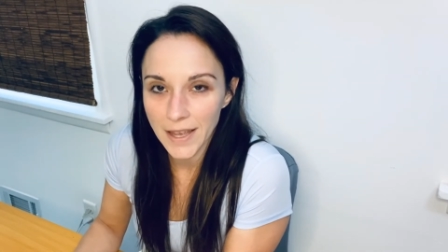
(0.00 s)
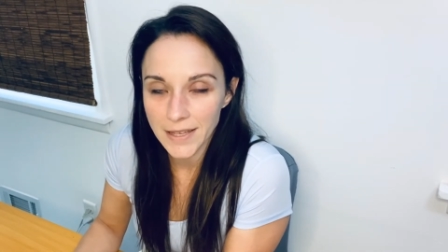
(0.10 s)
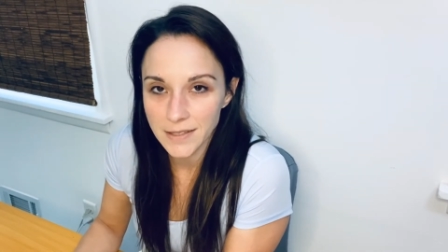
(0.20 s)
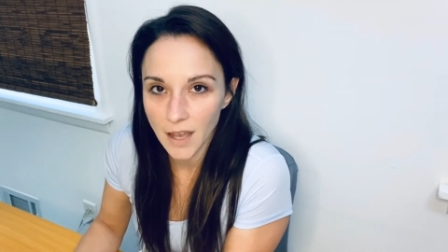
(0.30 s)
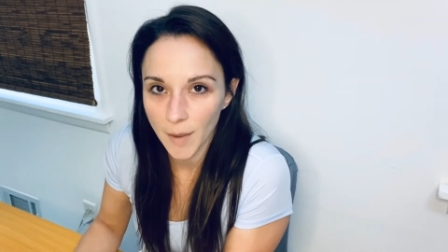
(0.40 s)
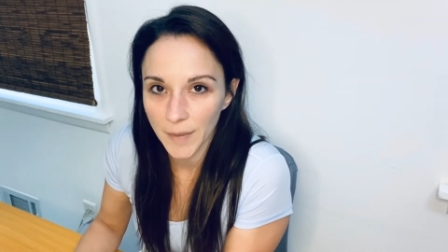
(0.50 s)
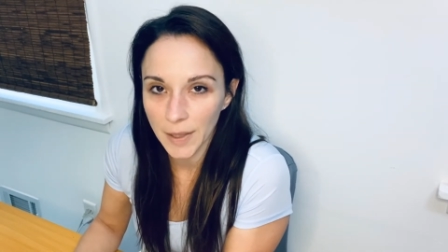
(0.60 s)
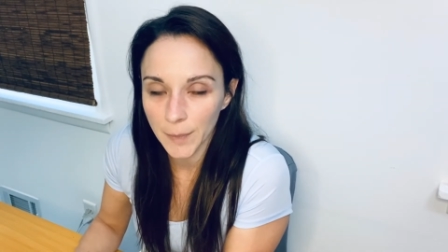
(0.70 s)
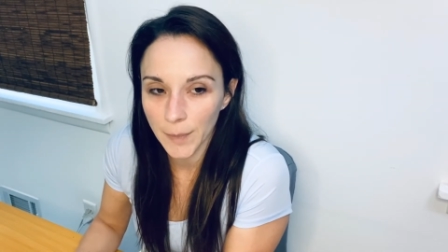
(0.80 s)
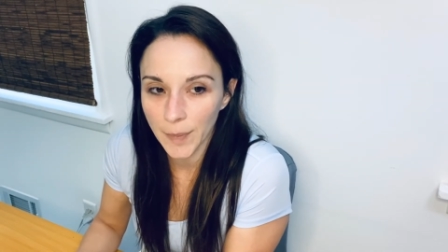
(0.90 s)
It's
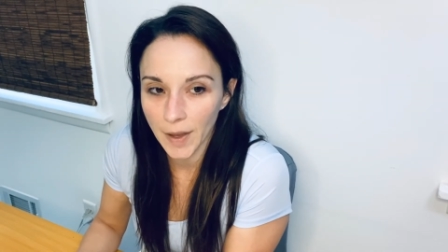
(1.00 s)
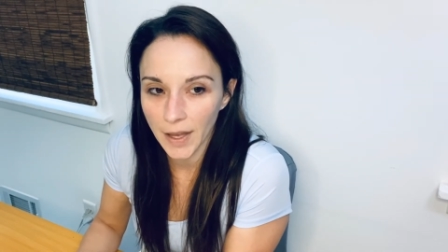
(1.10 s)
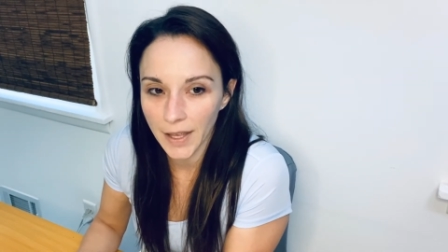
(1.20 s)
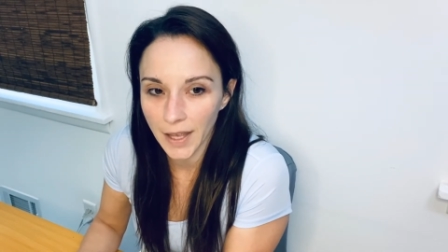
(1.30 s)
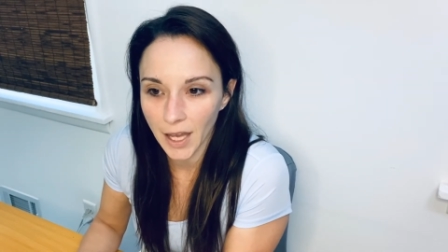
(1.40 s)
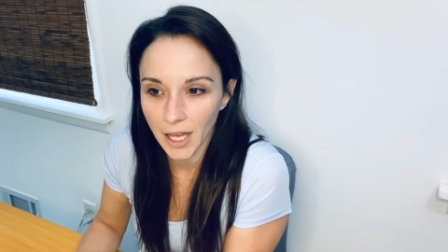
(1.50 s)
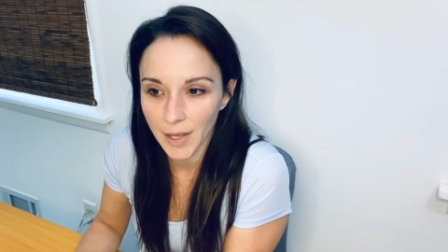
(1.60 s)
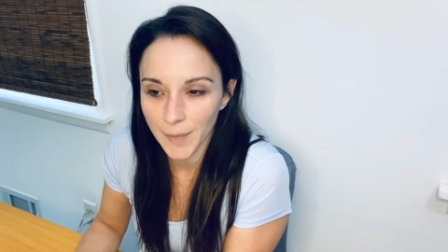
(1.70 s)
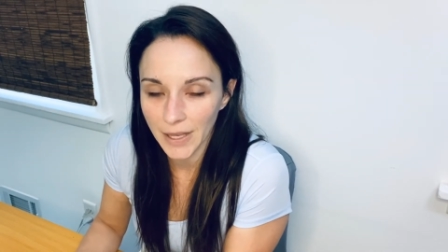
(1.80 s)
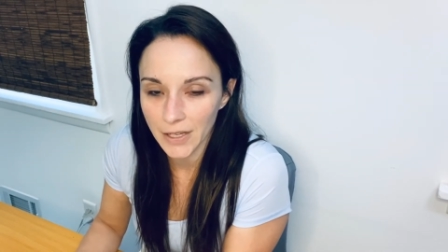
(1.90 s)
coming, but
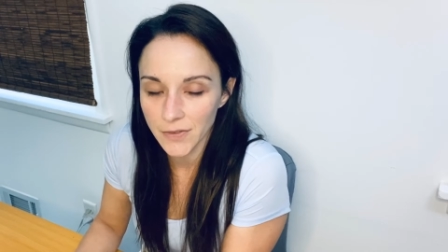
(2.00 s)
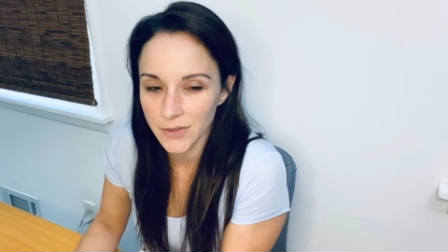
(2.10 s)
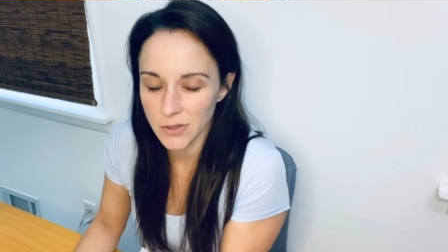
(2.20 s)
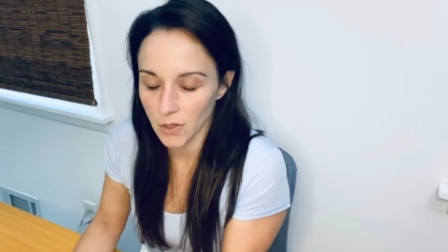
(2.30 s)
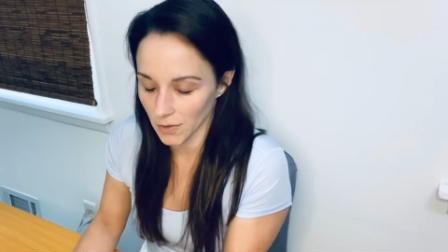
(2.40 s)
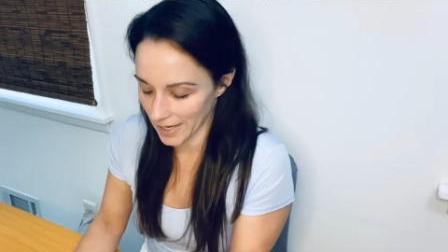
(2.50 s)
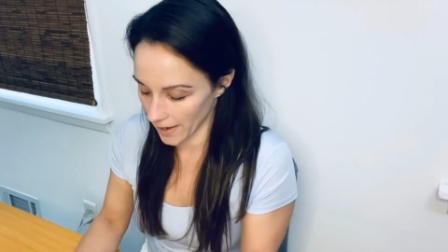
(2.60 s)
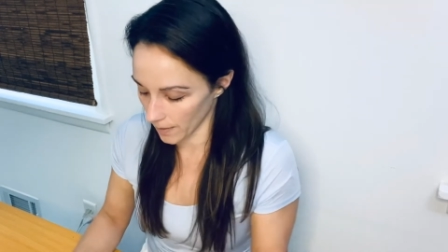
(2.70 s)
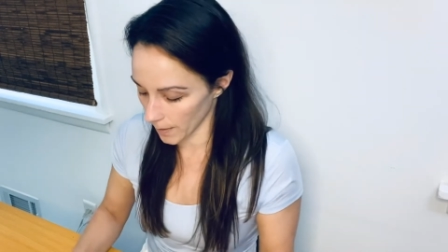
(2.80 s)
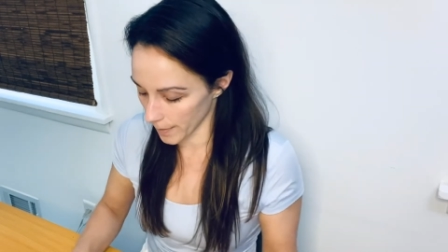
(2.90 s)
it might have slowed
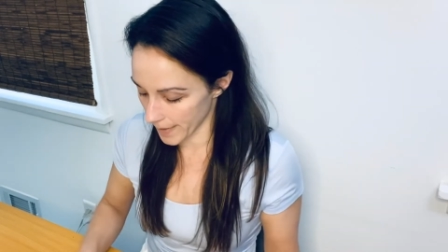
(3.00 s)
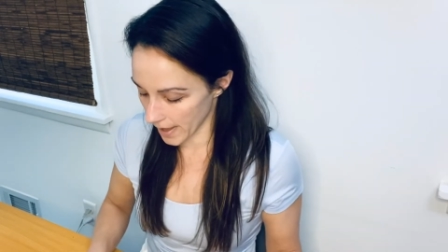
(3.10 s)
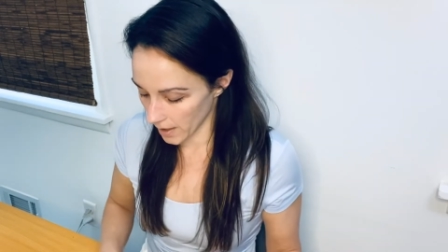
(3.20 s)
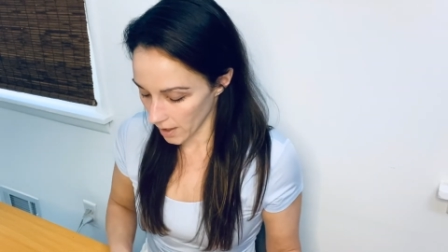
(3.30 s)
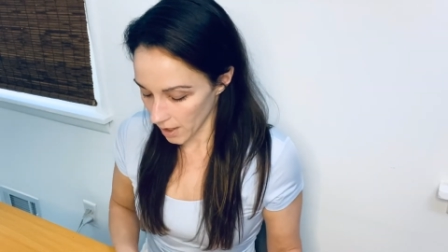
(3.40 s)
down a little bit.